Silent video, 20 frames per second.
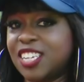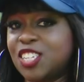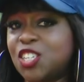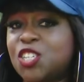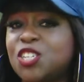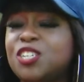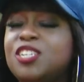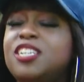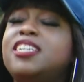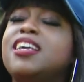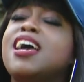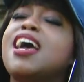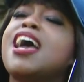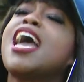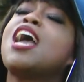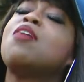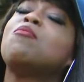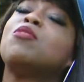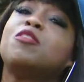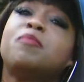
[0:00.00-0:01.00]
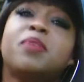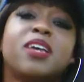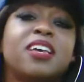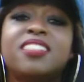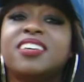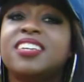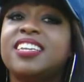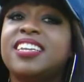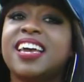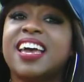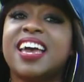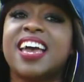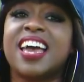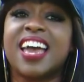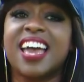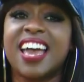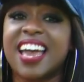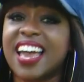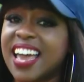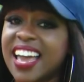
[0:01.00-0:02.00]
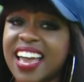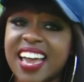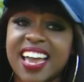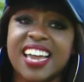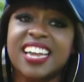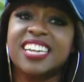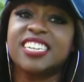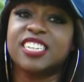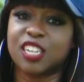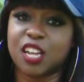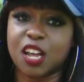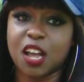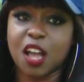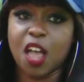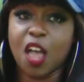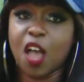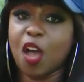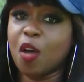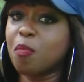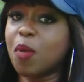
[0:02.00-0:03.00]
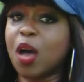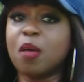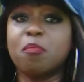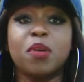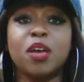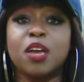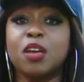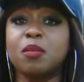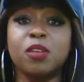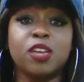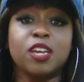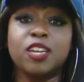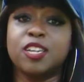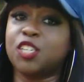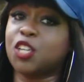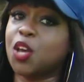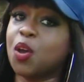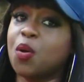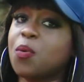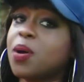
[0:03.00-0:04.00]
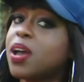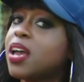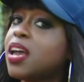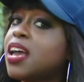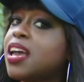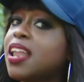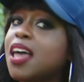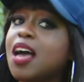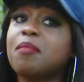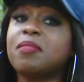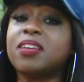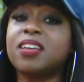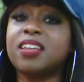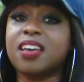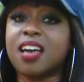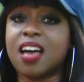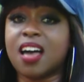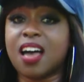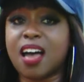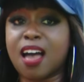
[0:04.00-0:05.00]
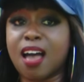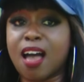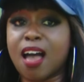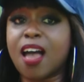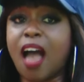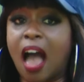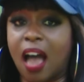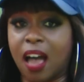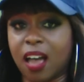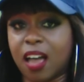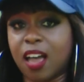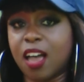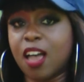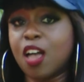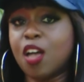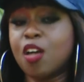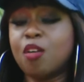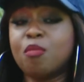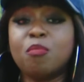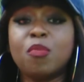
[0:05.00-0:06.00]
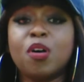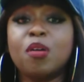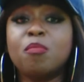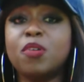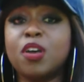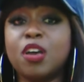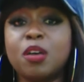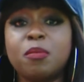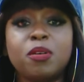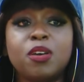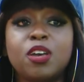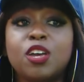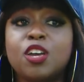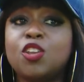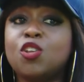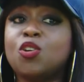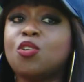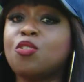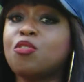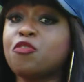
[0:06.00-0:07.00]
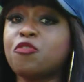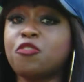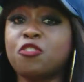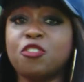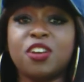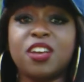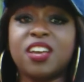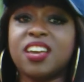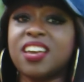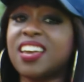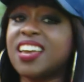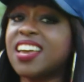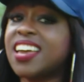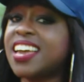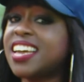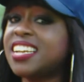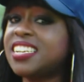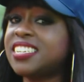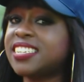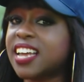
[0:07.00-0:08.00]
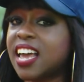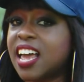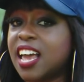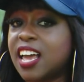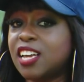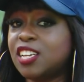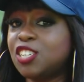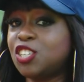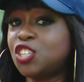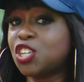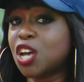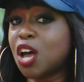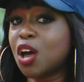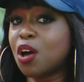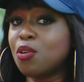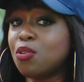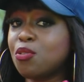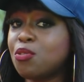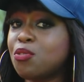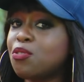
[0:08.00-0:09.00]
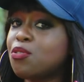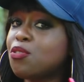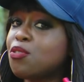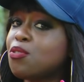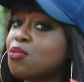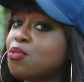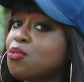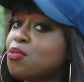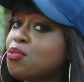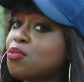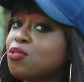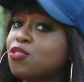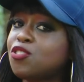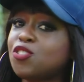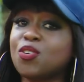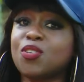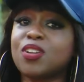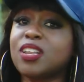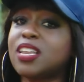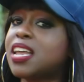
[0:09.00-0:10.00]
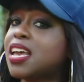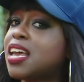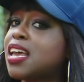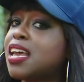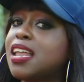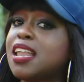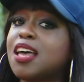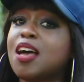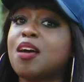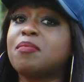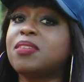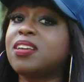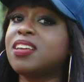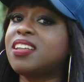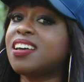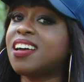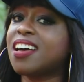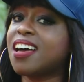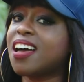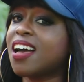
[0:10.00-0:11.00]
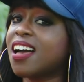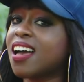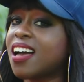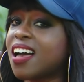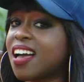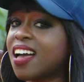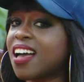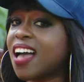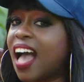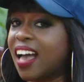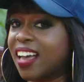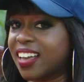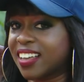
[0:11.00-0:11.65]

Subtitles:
Today will be the date My baby, te wera bira. My baby, don't forget. Changu tonera bira.